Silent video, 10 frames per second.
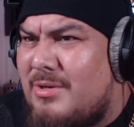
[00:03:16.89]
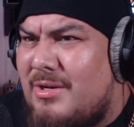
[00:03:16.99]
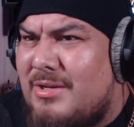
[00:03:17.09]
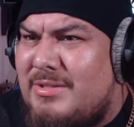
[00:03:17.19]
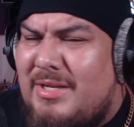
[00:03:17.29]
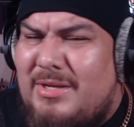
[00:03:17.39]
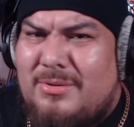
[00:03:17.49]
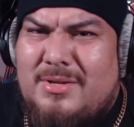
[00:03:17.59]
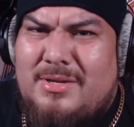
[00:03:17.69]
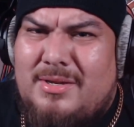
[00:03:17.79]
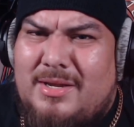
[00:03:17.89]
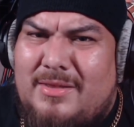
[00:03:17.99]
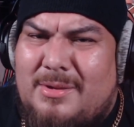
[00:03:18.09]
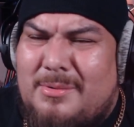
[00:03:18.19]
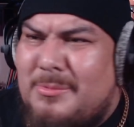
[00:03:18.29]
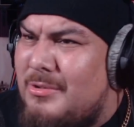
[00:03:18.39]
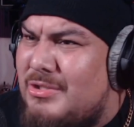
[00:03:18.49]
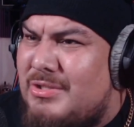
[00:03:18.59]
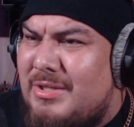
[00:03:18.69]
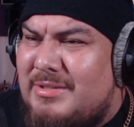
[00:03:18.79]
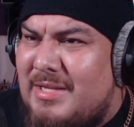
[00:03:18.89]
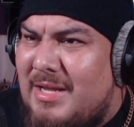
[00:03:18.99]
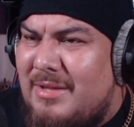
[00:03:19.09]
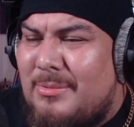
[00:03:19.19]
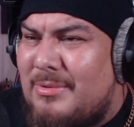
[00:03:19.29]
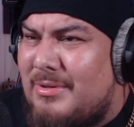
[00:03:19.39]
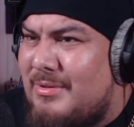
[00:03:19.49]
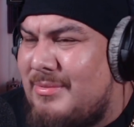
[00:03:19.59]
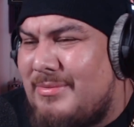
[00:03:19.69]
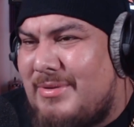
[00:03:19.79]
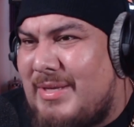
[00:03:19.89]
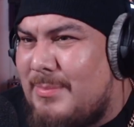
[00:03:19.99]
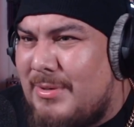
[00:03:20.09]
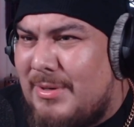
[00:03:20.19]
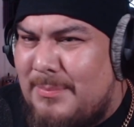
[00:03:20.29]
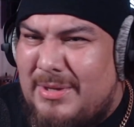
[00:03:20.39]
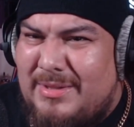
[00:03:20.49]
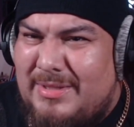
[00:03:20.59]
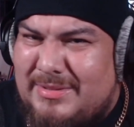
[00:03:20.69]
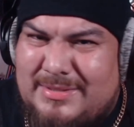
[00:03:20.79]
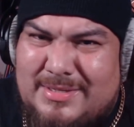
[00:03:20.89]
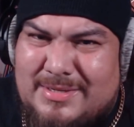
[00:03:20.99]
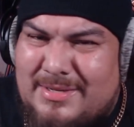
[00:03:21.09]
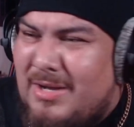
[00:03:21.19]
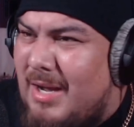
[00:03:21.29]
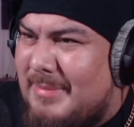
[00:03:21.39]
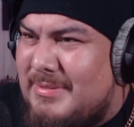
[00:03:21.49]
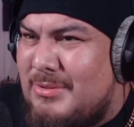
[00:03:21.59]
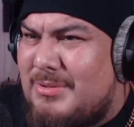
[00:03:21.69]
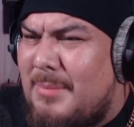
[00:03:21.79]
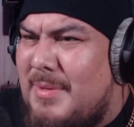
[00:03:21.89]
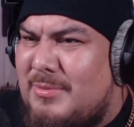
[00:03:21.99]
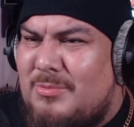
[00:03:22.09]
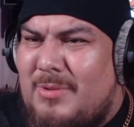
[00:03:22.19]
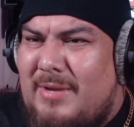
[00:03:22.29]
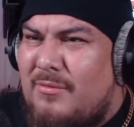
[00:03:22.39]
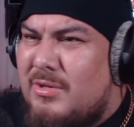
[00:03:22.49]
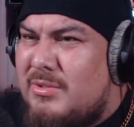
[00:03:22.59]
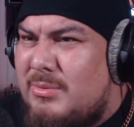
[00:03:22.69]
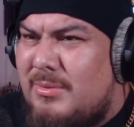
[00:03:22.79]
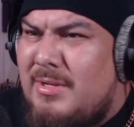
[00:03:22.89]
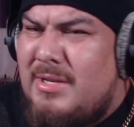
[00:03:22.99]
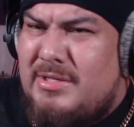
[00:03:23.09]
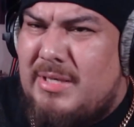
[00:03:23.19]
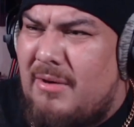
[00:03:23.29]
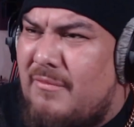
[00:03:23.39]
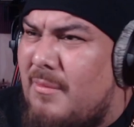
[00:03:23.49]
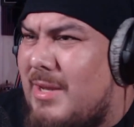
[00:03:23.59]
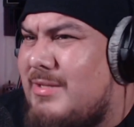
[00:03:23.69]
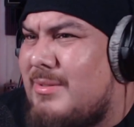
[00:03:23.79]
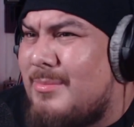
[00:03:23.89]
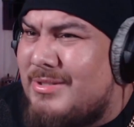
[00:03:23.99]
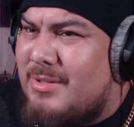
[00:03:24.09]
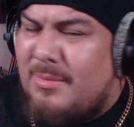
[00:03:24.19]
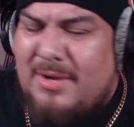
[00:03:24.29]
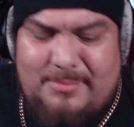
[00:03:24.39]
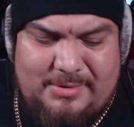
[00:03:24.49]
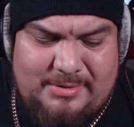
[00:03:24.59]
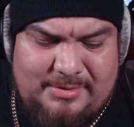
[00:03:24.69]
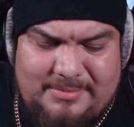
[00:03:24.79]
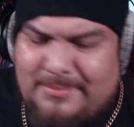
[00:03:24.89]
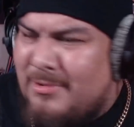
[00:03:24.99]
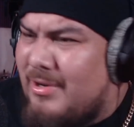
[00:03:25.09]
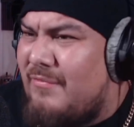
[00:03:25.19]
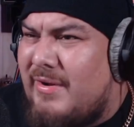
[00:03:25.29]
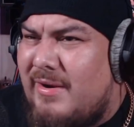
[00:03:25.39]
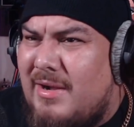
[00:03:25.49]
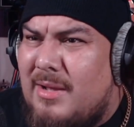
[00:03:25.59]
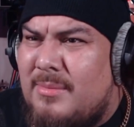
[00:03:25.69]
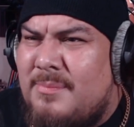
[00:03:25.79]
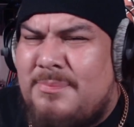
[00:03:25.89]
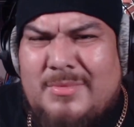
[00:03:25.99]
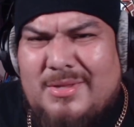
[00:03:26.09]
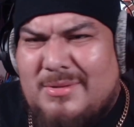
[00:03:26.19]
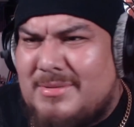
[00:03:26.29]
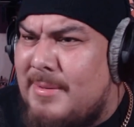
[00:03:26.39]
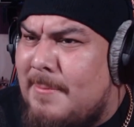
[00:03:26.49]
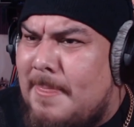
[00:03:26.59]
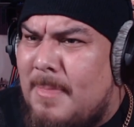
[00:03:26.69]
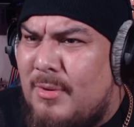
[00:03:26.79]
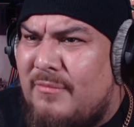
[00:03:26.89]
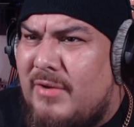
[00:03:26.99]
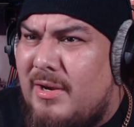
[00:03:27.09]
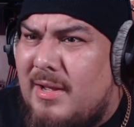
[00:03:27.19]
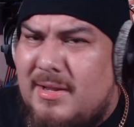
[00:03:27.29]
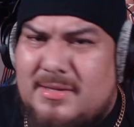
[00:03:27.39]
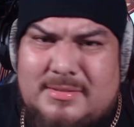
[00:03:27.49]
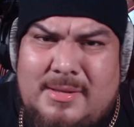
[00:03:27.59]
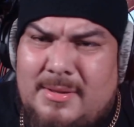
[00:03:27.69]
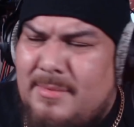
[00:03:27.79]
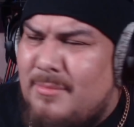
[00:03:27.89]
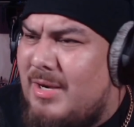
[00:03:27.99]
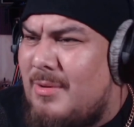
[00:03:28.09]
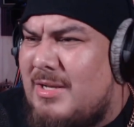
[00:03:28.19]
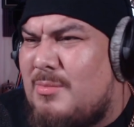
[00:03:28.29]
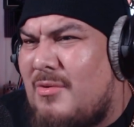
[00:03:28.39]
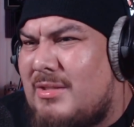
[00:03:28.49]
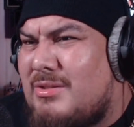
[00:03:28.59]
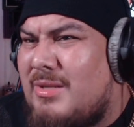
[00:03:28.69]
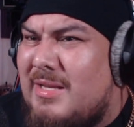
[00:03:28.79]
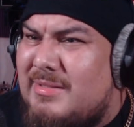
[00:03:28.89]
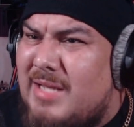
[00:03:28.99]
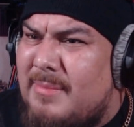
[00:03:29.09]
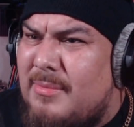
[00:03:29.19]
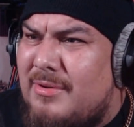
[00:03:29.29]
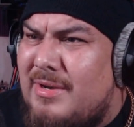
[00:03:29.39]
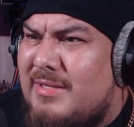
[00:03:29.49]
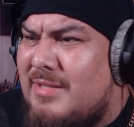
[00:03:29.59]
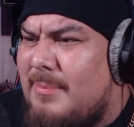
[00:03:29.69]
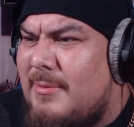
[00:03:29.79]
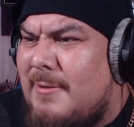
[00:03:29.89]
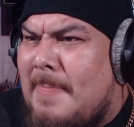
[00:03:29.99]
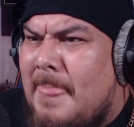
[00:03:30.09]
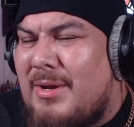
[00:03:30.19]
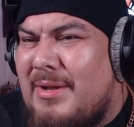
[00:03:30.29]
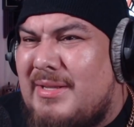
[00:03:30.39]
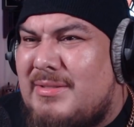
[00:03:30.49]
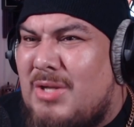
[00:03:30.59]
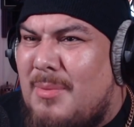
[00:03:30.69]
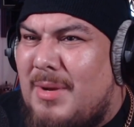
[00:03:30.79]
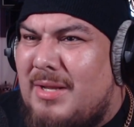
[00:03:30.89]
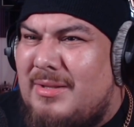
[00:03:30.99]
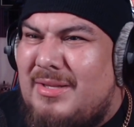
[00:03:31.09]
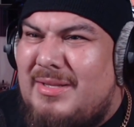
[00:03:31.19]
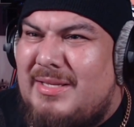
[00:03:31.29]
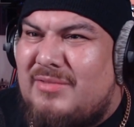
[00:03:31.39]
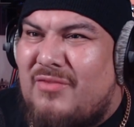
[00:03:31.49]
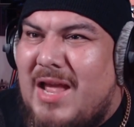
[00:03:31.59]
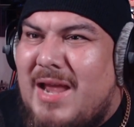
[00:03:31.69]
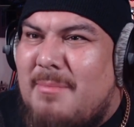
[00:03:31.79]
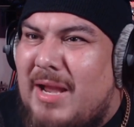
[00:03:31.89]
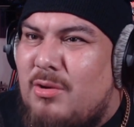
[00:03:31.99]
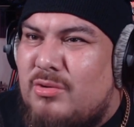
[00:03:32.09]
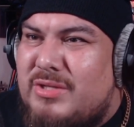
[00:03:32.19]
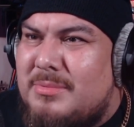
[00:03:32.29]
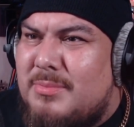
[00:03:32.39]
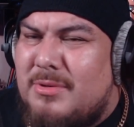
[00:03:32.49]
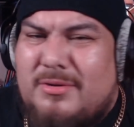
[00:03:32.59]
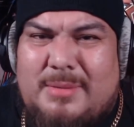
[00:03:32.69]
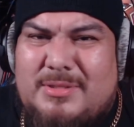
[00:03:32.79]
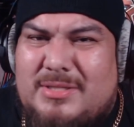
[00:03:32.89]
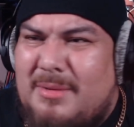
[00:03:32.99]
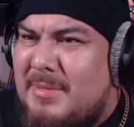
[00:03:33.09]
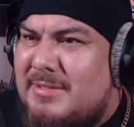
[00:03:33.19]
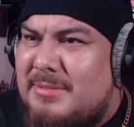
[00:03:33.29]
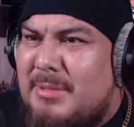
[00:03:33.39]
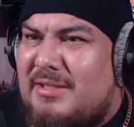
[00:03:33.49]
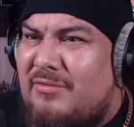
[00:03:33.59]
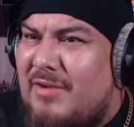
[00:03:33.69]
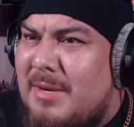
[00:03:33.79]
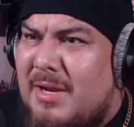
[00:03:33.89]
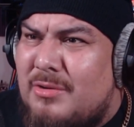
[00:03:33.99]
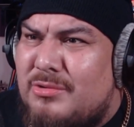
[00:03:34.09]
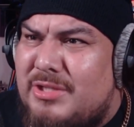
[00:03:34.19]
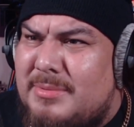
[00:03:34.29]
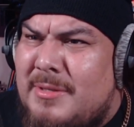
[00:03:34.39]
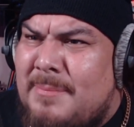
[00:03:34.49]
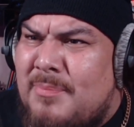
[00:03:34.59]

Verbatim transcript: We're gonna continue, and they want to shut us down. They want to keep uh, putting these obstacles on people's way for us to share information, but it's all right. We're gonna we're gonna figure it out. You know what I'm saying? We're gonna figure it out, guys. But anyway, let's move on to the next topic, bro. The next topic. Uh, let's talk about these flying microchips, bro. Y'all been sending messages about these flying microchips.